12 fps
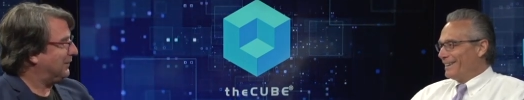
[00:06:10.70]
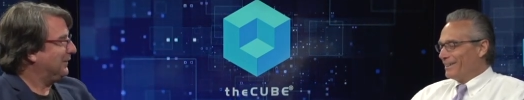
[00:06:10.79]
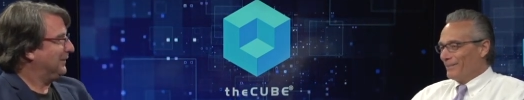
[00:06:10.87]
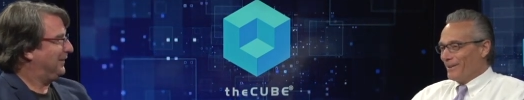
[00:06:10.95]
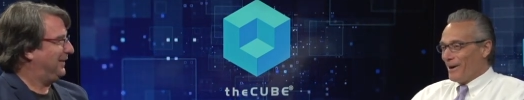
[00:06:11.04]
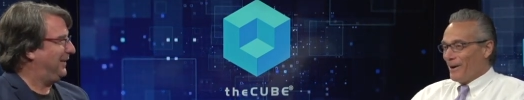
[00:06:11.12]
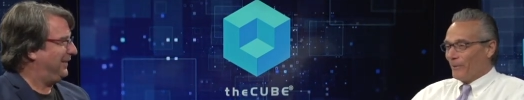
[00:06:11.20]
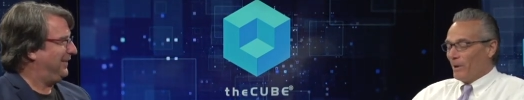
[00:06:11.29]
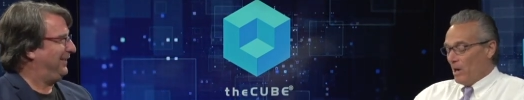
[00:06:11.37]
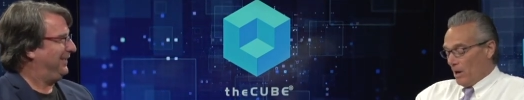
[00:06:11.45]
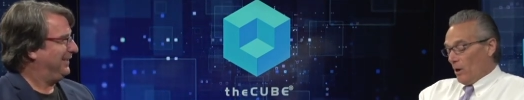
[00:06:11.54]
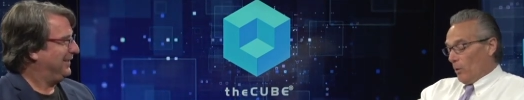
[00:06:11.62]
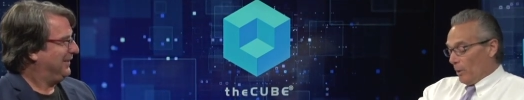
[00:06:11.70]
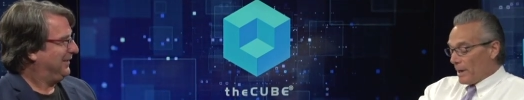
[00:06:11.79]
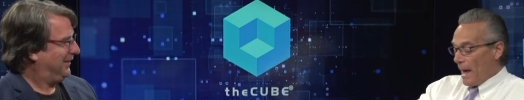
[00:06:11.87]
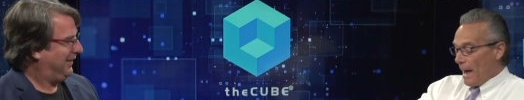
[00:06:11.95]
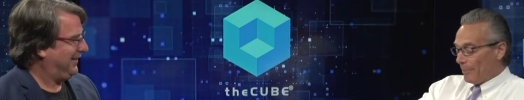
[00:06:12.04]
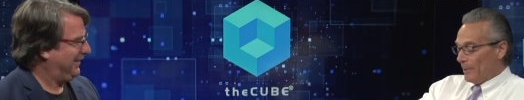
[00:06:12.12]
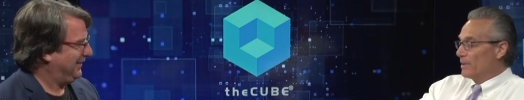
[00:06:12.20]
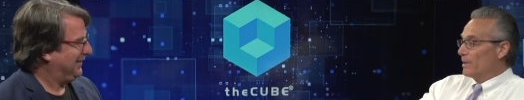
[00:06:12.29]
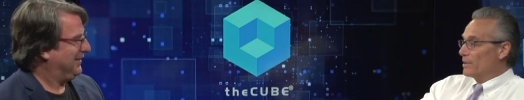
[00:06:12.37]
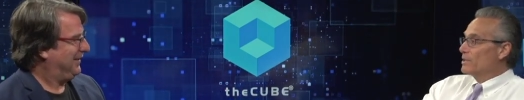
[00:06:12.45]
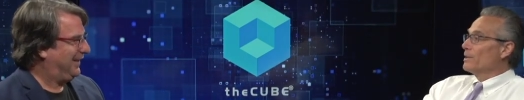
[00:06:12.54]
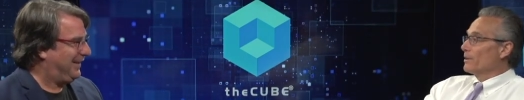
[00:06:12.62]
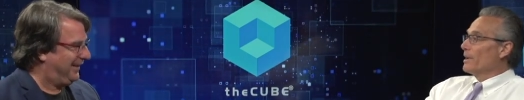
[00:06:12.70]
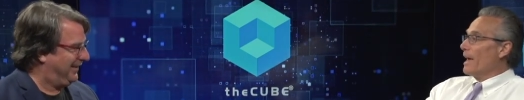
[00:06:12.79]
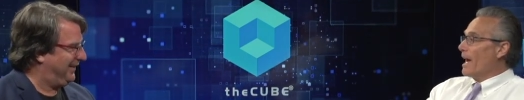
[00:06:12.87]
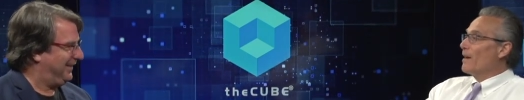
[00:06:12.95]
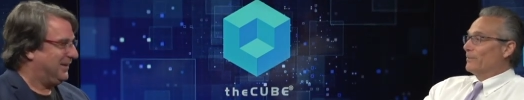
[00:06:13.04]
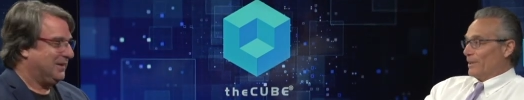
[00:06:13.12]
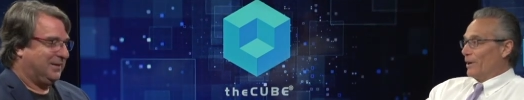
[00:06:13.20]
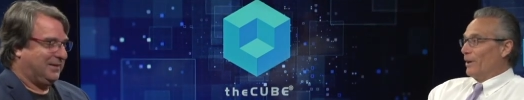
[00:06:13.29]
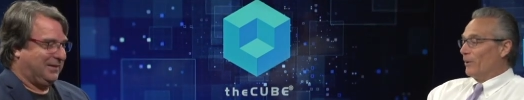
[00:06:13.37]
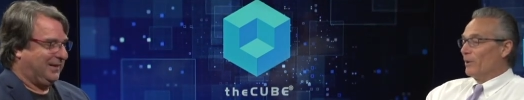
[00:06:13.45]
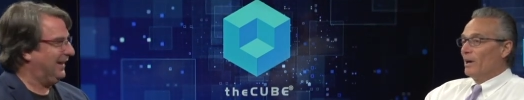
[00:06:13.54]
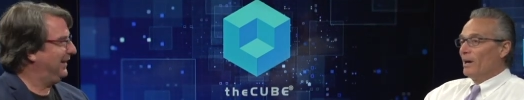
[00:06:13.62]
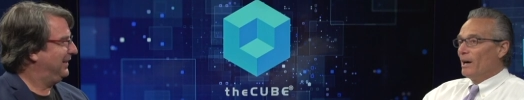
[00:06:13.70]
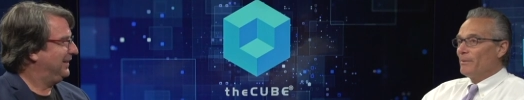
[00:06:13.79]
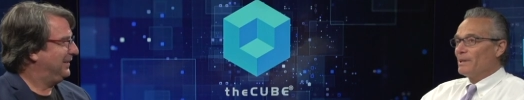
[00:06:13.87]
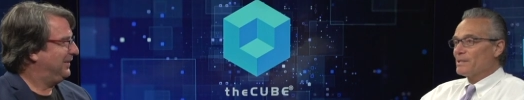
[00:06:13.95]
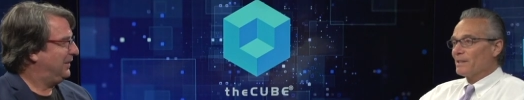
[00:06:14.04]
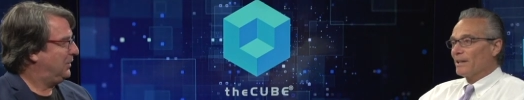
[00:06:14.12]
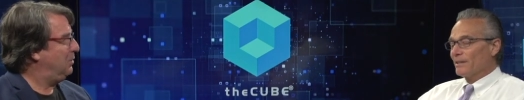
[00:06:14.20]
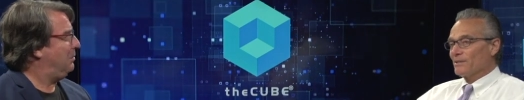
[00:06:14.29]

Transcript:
Speaker 1: hey, whoa! What, what, happened a year and a half ago? I mean, it's like who